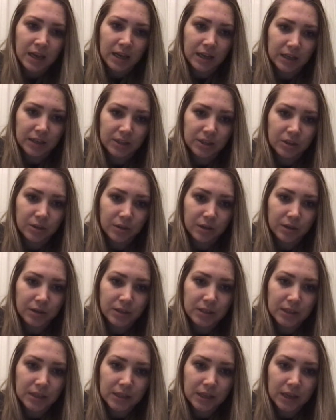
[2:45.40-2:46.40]
So there's
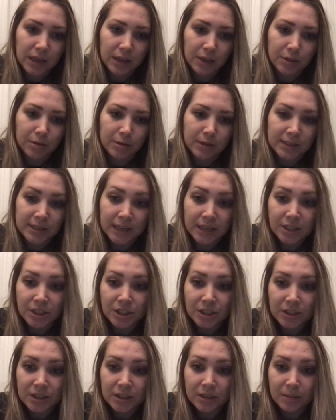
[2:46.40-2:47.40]
3
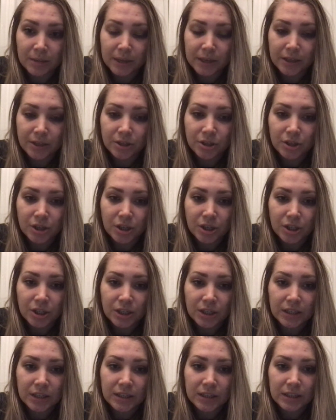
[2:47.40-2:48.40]
sections to my
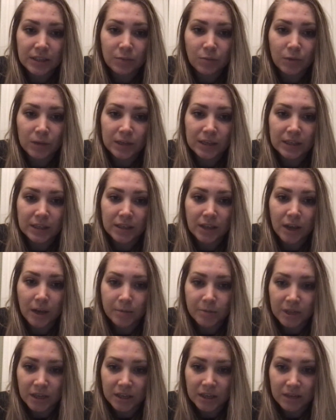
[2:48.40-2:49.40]
instructions. One is the
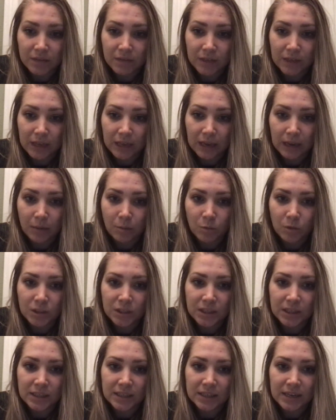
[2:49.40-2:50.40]
object of the game, which
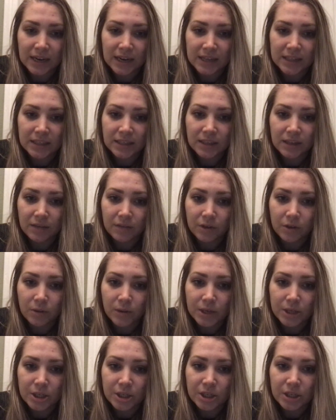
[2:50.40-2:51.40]
says to ask clever
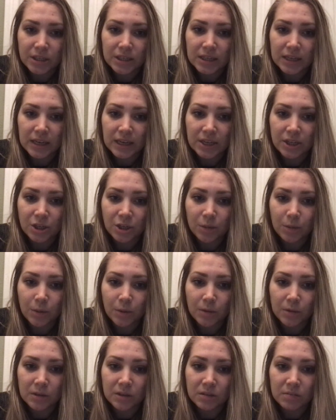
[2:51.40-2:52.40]
questions to guess your
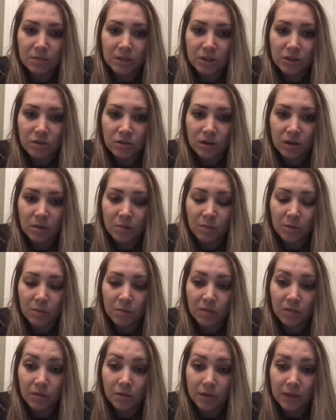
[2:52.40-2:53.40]
opponent's mystery number
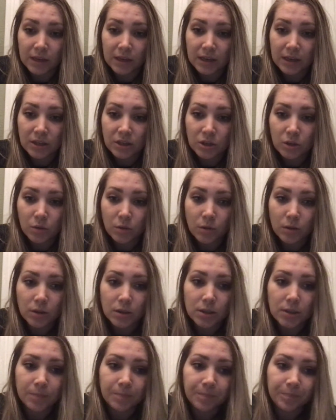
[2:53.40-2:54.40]
before they guess
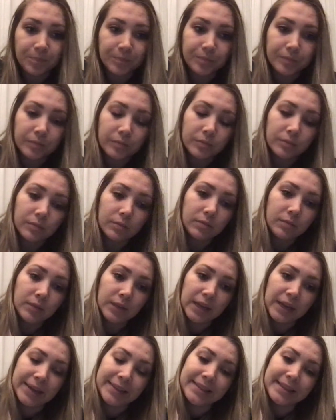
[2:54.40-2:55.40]
yours.
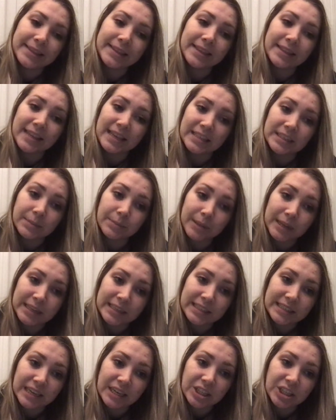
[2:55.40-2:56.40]
And then the Let's Play
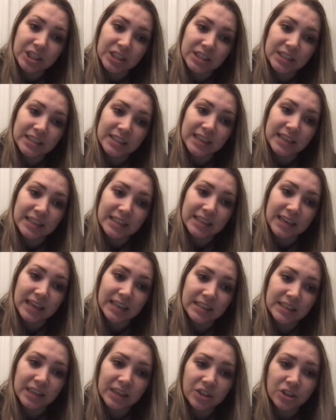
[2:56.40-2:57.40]
section says
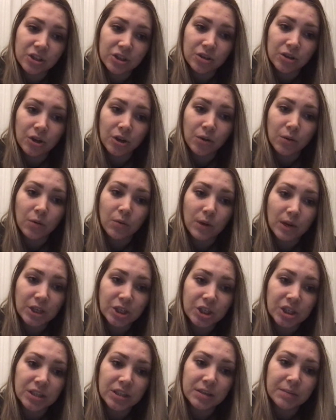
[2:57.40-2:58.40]
ask yes or no
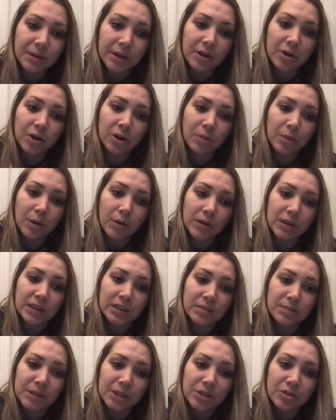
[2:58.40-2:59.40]
questions about your
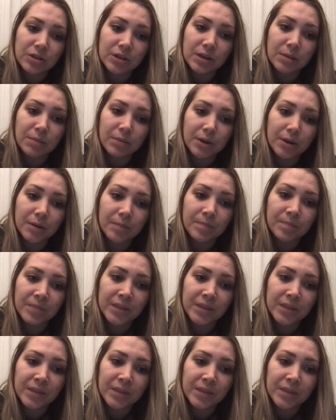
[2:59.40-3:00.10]
opponent's mystery number.